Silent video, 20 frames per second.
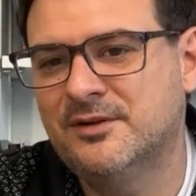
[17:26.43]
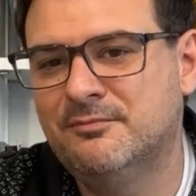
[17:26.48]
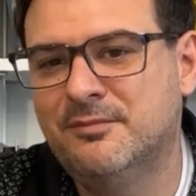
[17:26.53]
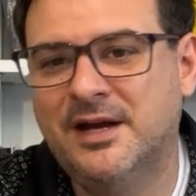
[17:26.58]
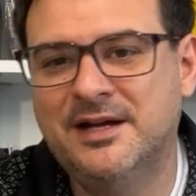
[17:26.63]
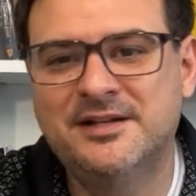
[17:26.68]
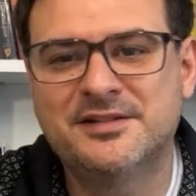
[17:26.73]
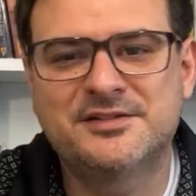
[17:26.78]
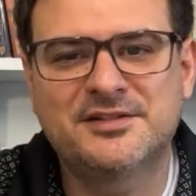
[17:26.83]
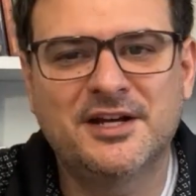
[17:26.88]

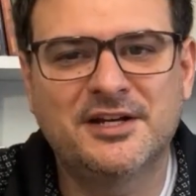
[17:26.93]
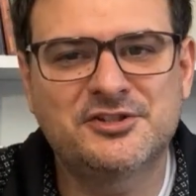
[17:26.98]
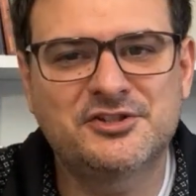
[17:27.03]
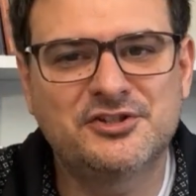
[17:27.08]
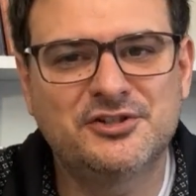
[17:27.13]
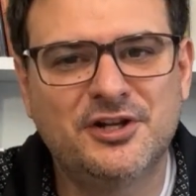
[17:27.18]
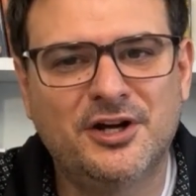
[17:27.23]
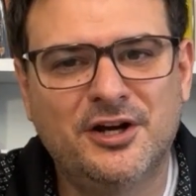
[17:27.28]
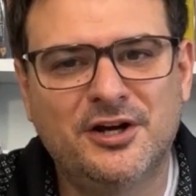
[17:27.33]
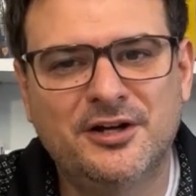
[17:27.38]
my
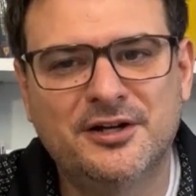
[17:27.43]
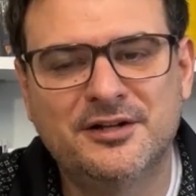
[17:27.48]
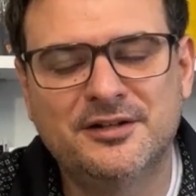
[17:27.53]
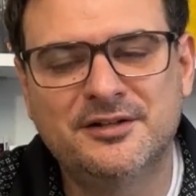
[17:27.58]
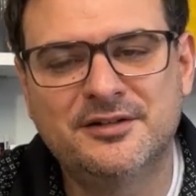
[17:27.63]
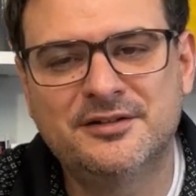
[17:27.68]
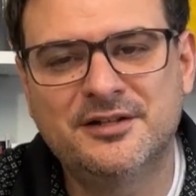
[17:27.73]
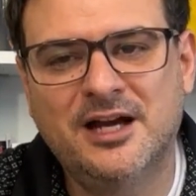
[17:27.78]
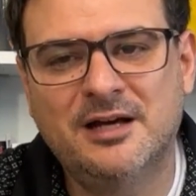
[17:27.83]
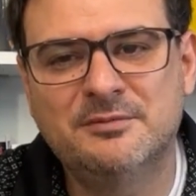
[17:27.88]
discussion
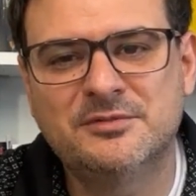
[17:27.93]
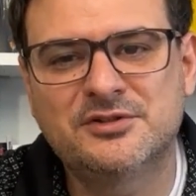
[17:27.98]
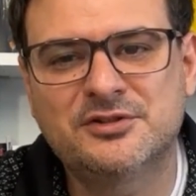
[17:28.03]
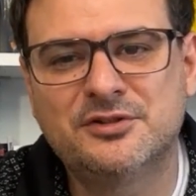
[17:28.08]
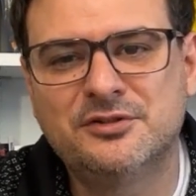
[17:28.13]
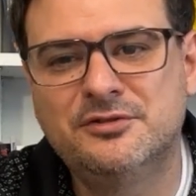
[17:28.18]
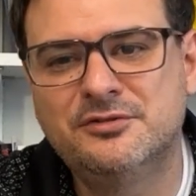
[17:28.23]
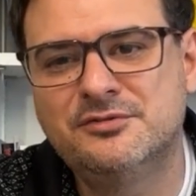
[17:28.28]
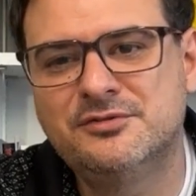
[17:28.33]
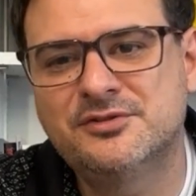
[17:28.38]
on Thomas
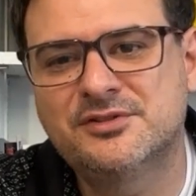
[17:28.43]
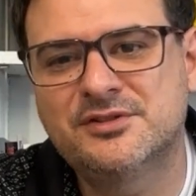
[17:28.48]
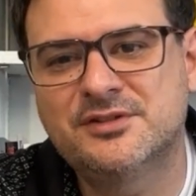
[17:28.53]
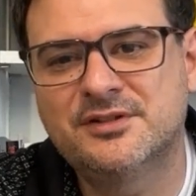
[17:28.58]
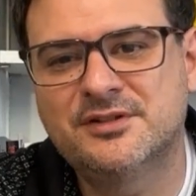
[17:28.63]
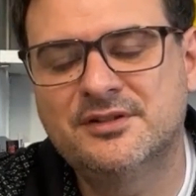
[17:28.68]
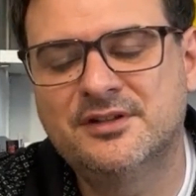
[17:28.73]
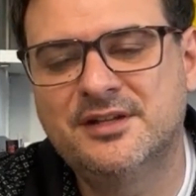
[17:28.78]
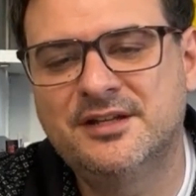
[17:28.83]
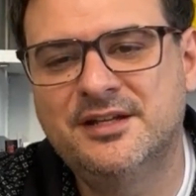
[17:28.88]
Kuhn's
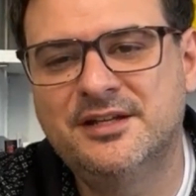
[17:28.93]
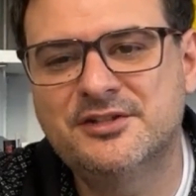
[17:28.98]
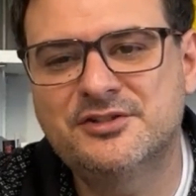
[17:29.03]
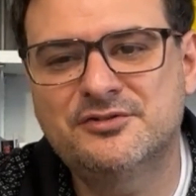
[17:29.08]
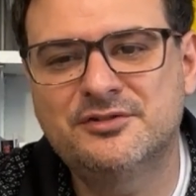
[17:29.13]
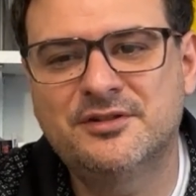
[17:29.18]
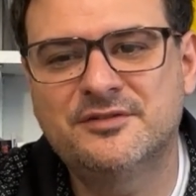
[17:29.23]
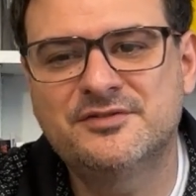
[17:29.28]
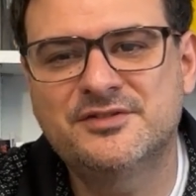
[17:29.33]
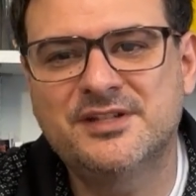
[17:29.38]
The
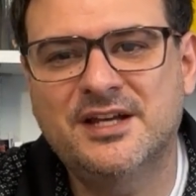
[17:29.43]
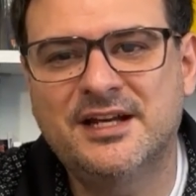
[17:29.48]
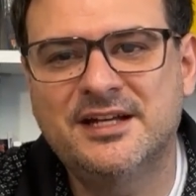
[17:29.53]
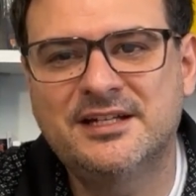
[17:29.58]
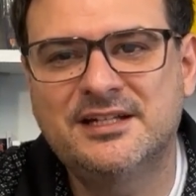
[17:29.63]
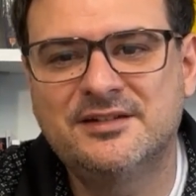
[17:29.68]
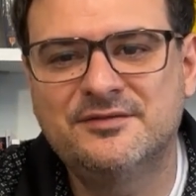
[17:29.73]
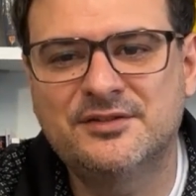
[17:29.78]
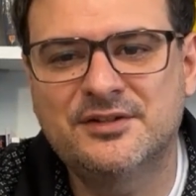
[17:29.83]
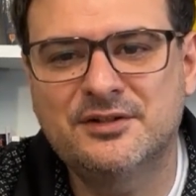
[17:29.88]
History of
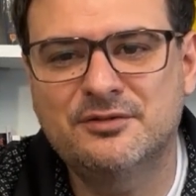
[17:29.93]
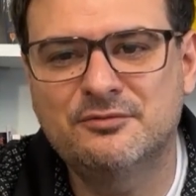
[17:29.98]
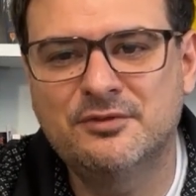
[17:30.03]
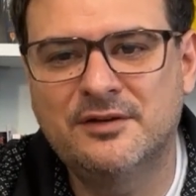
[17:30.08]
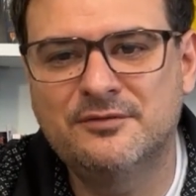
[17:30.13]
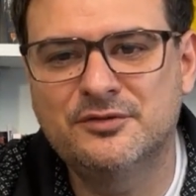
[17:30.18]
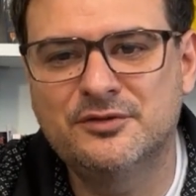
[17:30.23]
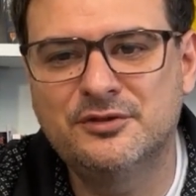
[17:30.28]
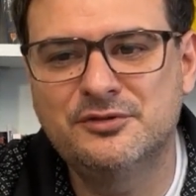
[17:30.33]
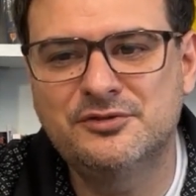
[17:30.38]
Scientific
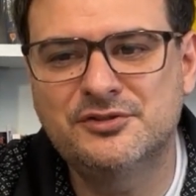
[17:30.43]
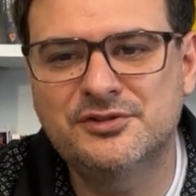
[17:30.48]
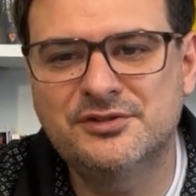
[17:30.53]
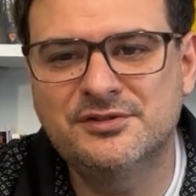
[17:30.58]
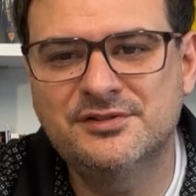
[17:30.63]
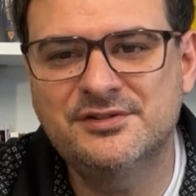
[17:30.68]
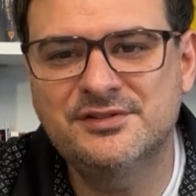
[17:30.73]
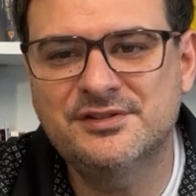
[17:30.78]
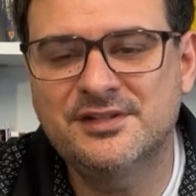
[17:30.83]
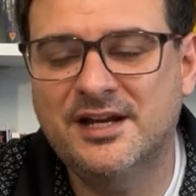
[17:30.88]

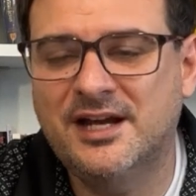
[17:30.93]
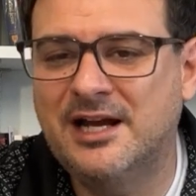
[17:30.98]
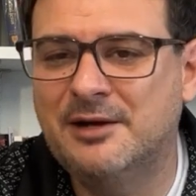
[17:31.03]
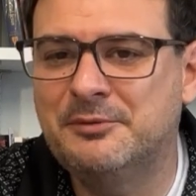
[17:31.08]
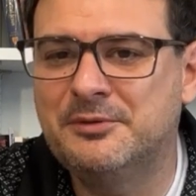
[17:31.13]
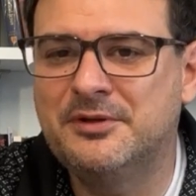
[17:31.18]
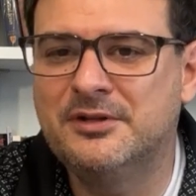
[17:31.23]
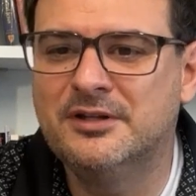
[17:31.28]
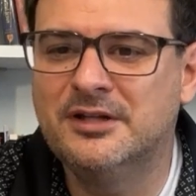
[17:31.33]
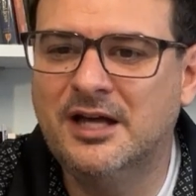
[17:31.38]
Revolutions. I
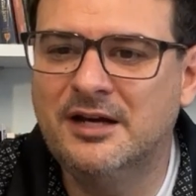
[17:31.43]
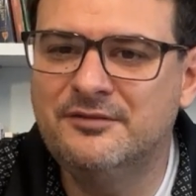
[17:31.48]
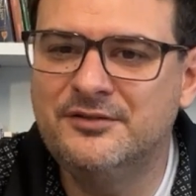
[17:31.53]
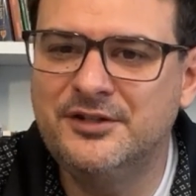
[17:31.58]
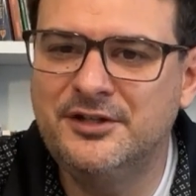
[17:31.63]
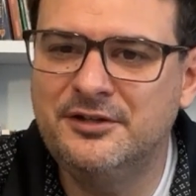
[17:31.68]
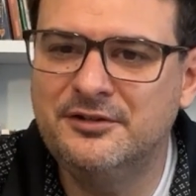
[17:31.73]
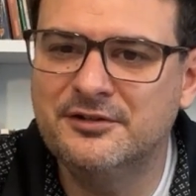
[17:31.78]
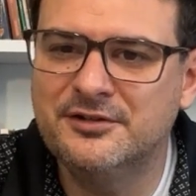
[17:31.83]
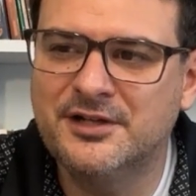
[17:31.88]
would love
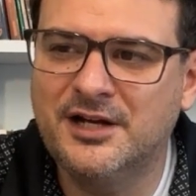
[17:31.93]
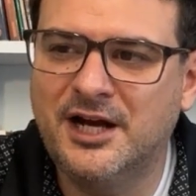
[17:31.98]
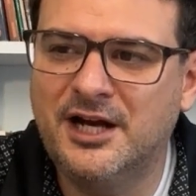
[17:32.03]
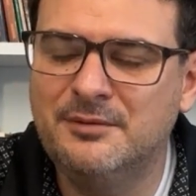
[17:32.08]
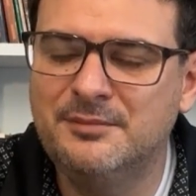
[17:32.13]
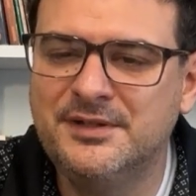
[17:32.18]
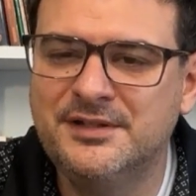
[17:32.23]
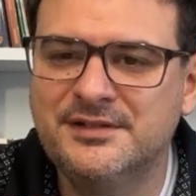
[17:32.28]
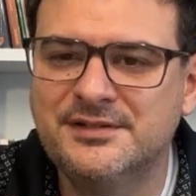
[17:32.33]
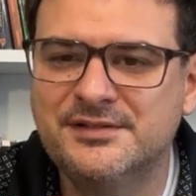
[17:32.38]
to hear your
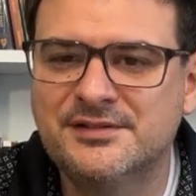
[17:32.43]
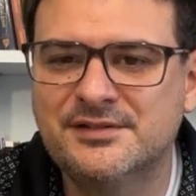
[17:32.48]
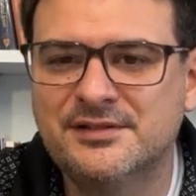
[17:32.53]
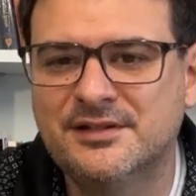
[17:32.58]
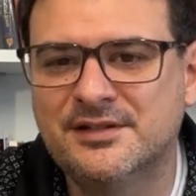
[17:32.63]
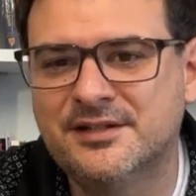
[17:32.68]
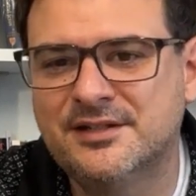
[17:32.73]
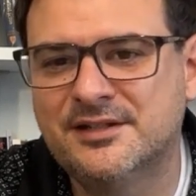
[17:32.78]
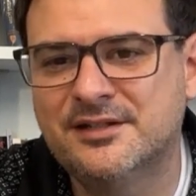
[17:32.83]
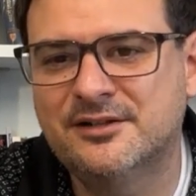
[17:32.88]
comments,
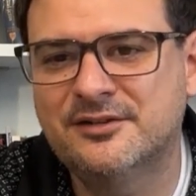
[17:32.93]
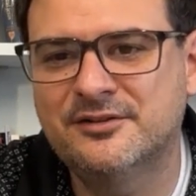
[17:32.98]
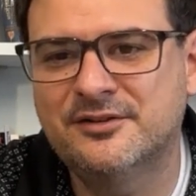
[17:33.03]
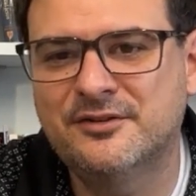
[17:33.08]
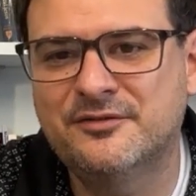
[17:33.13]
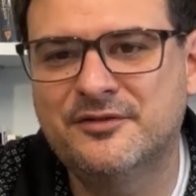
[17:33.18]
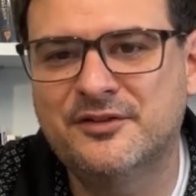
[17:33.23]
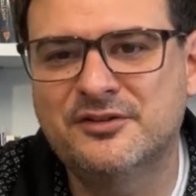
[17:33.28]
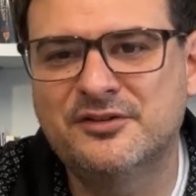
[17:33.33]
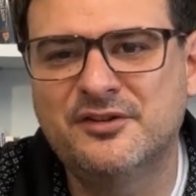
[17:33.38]
or
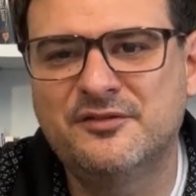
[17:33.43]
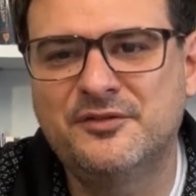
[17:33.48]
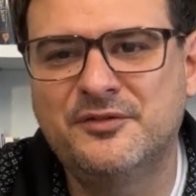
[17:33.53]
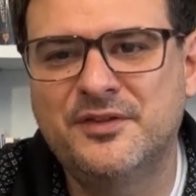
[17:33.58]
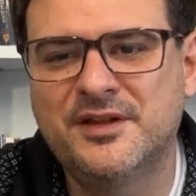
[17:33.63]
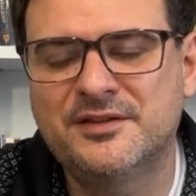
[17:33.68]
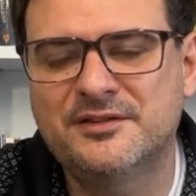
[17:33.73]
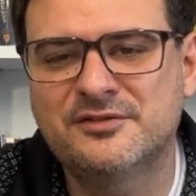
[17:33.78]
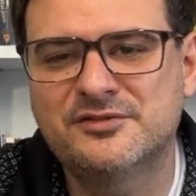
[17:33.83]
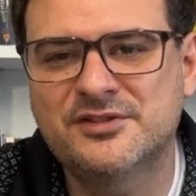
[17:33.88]
if you
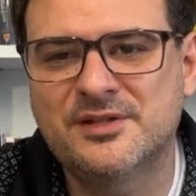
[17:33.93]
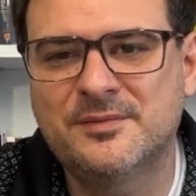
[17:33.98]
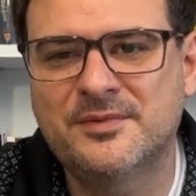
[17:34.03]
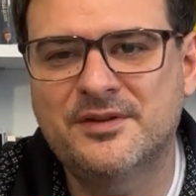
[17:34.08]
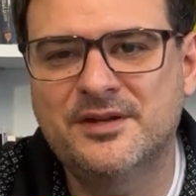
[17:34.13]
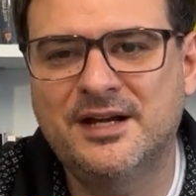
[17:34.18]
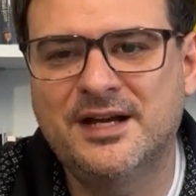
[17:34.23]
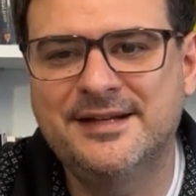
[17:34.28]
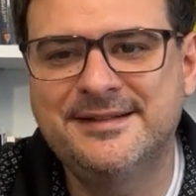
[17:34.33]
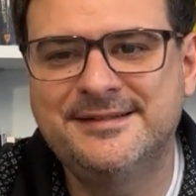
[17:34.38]
think there's
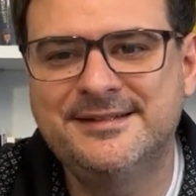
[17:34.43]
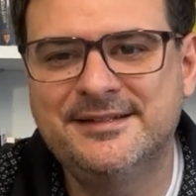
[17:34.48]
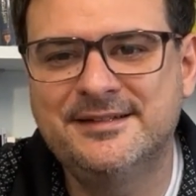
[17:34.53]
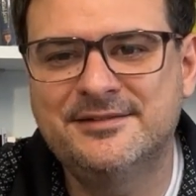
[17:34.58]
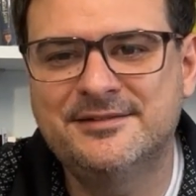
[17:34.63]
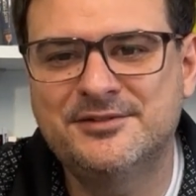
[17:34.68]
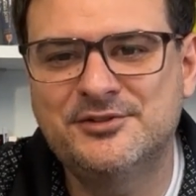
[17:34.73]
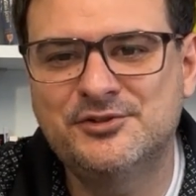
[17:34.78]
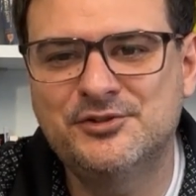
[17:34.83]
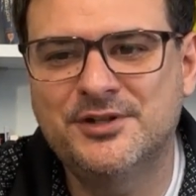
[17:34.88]
something I
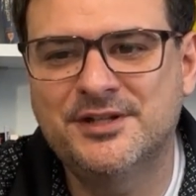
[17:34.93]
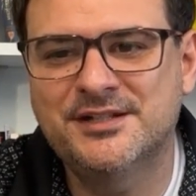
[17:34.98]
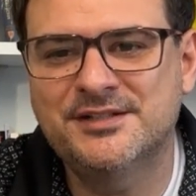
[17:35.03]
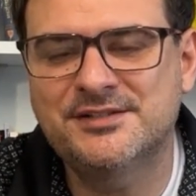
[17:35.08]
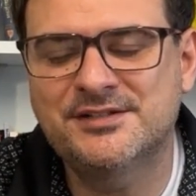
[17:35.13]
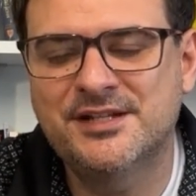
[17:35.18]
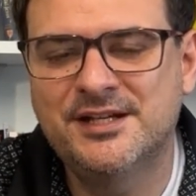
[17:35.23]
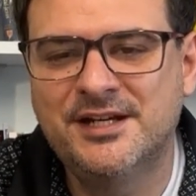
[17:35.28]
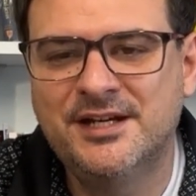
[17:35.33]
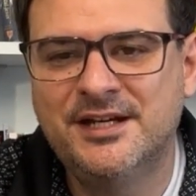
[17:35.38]
didn't
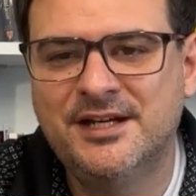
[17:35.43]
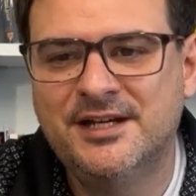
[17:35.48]
address.